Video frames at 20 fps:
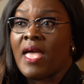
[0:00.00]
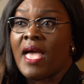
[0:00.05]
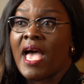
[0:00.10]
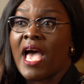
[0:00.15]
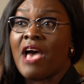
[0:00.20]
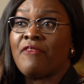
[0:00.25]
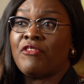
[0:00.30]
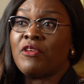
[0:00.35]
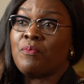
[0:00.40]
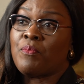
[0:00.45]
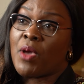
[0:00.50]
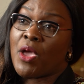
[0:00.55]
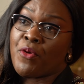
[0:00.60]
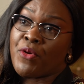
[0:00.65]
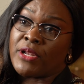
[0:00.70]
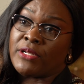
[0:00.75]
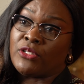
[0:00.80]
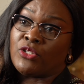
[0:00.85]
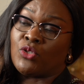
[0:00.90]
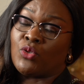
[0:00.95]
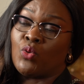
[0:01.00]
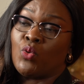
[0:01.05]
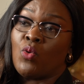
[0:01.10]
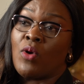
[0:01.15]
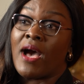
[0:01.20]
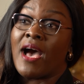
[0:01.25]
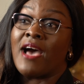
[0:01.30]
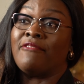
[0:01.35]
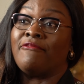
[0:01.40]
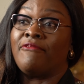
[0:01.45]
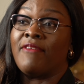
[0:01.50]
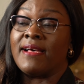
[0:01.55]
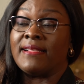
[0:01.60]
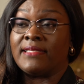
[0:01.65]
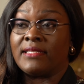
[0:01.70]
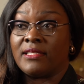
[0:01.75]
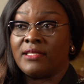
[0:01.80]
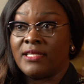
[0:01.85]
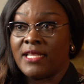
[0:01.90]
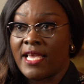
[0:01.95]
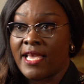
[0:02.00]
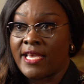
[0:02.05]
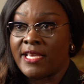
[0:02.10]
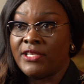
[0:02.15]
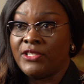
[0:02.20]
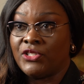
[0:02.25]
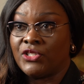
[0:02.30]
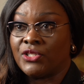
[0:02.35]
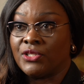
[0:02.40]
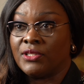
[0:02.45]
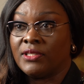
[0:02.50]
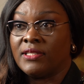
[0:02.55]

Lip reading: having parents who are advanced in age,